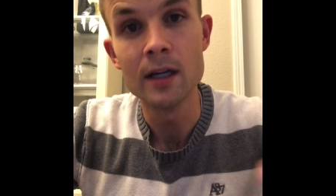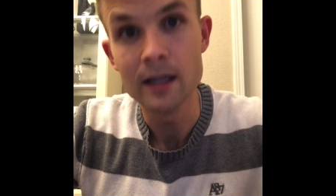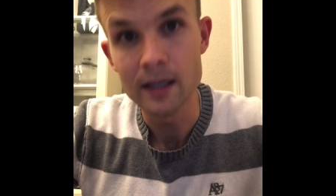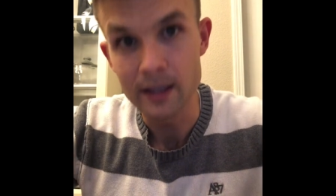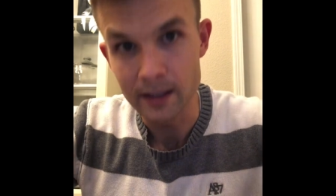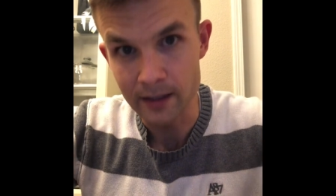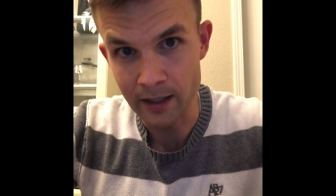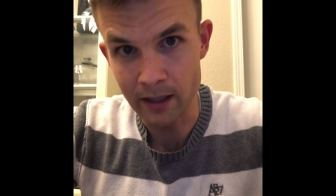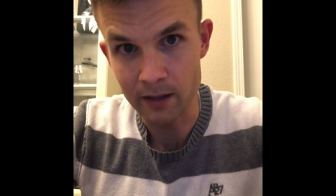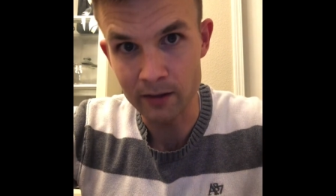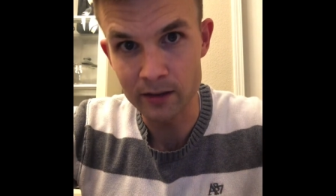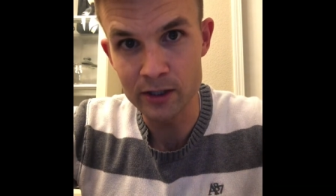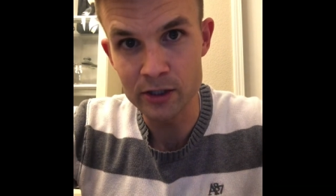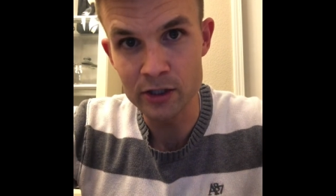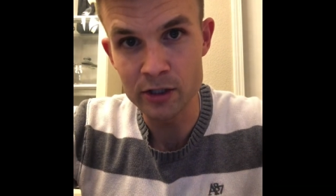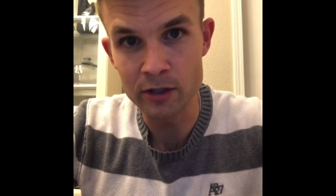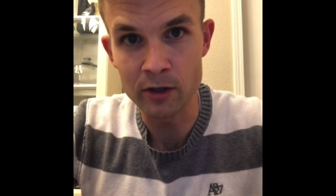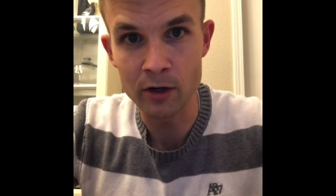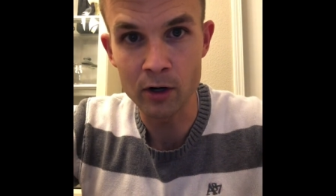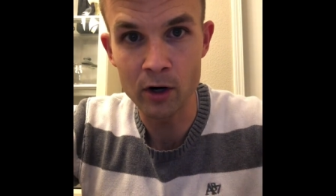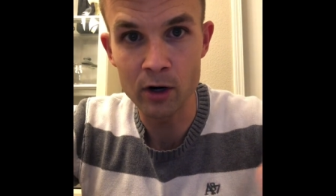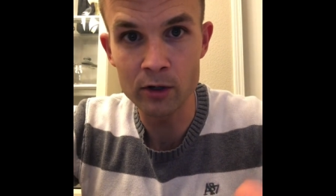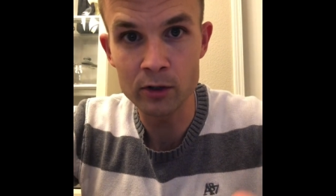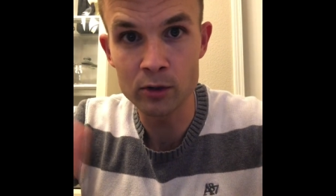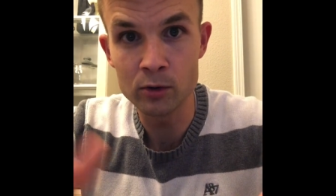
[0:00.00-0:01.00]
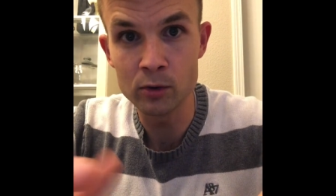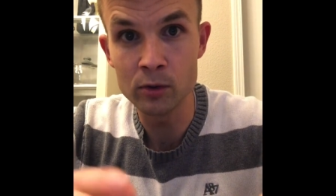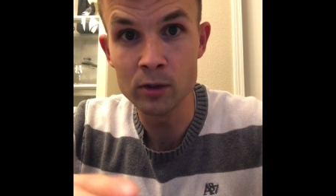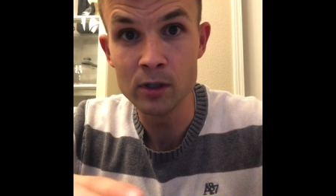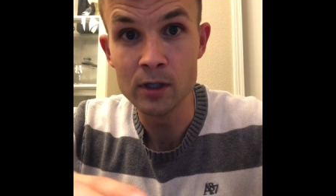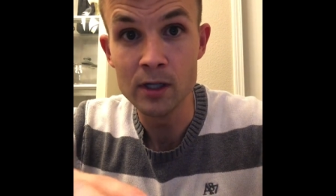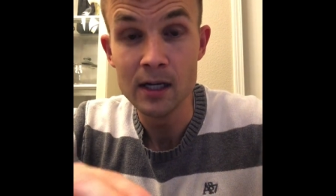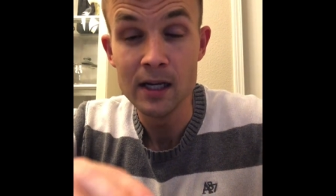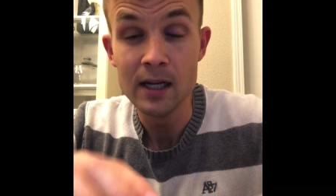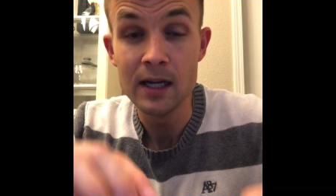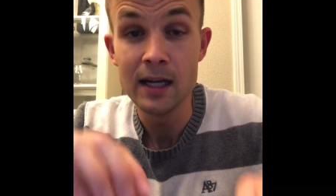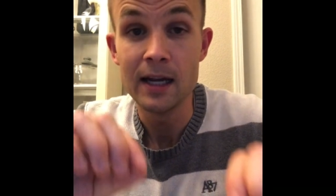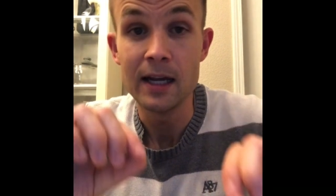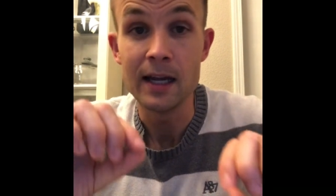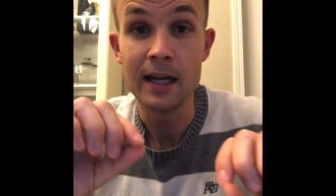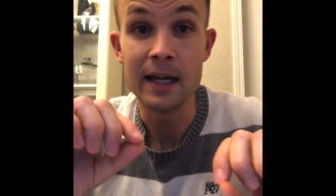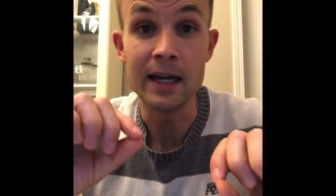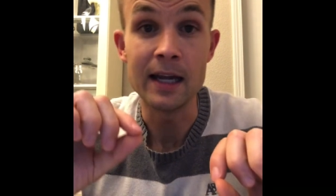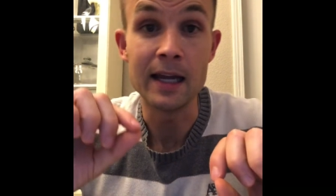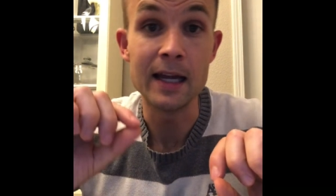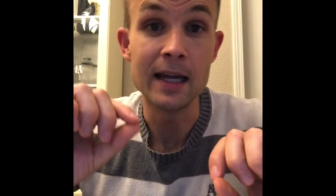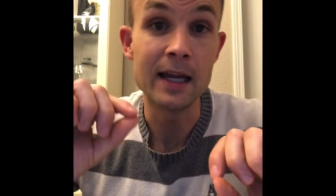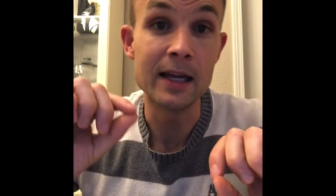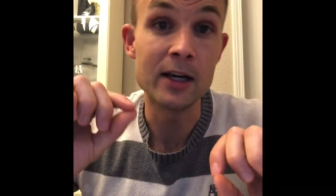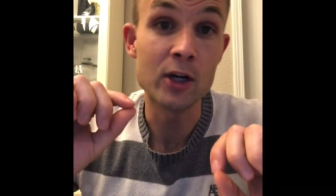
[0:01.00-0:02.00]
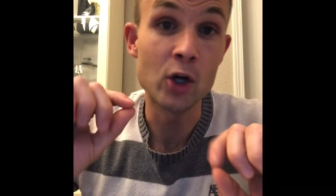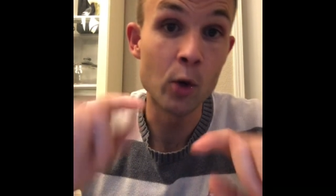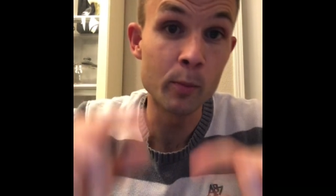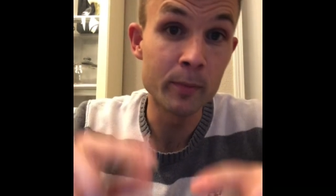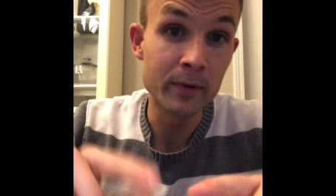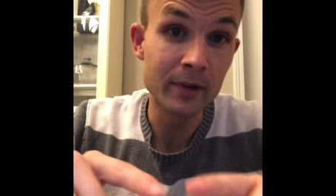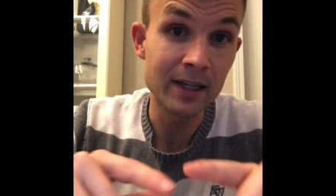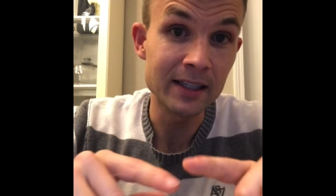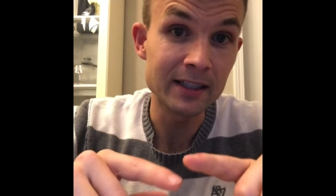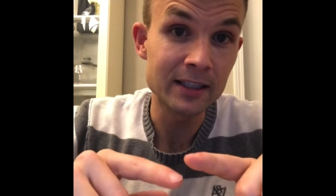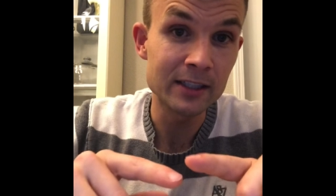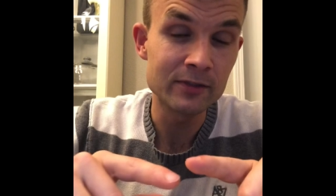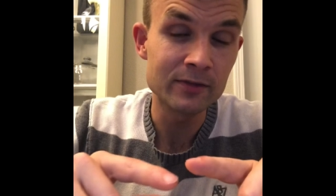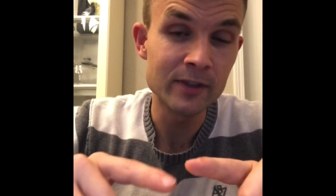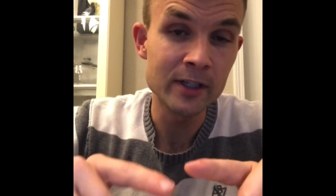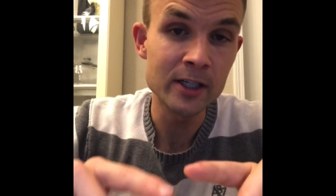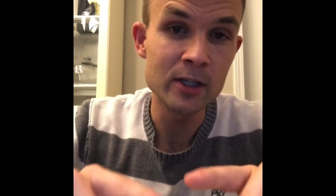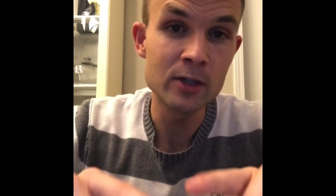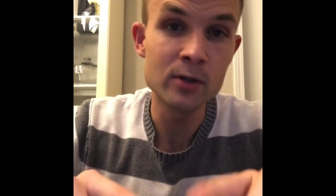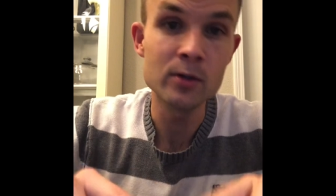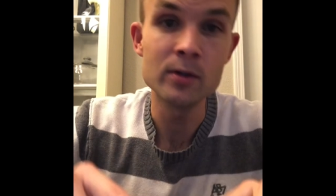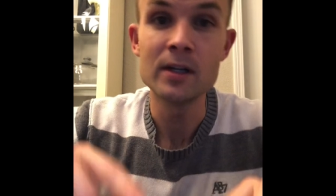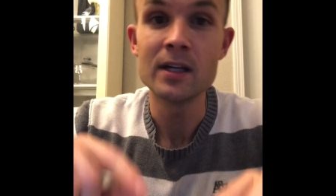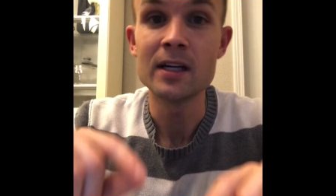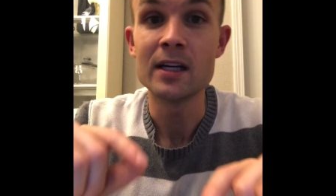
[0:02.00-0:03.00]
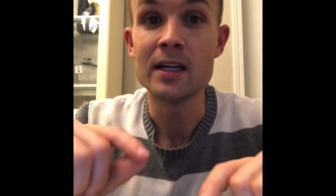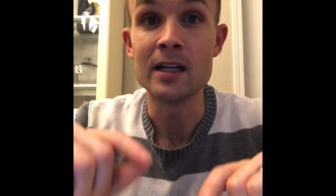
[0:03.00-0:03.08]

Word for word: that'll get you the article. And hope you like this video.